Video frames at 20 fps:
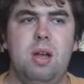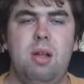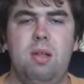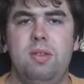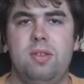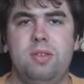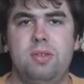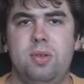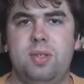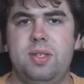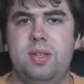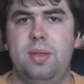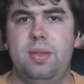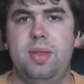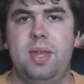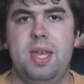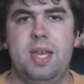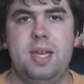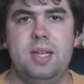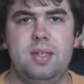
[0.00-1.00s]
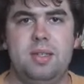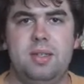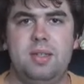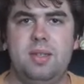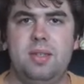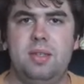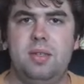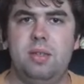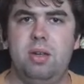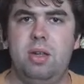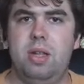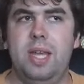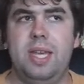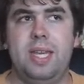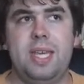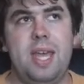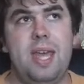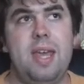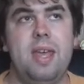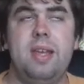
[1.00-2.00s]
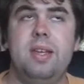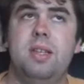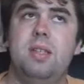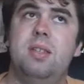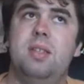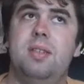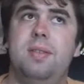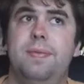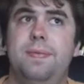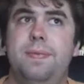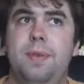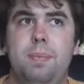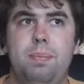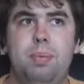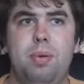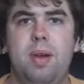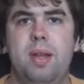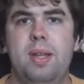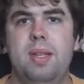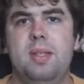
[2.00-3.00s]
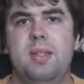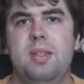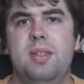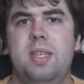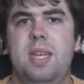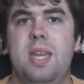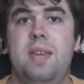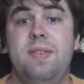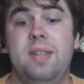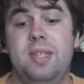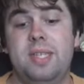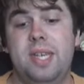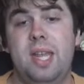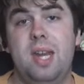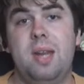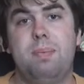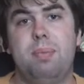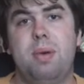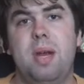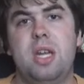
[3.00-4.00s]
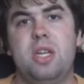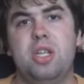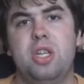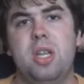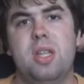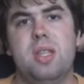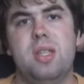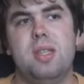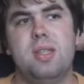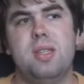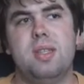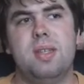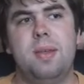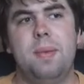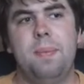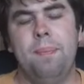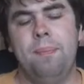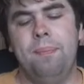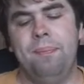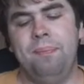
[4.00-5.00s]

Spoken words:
all sorts of things, you know, like eggs, footprints, even skin impressions.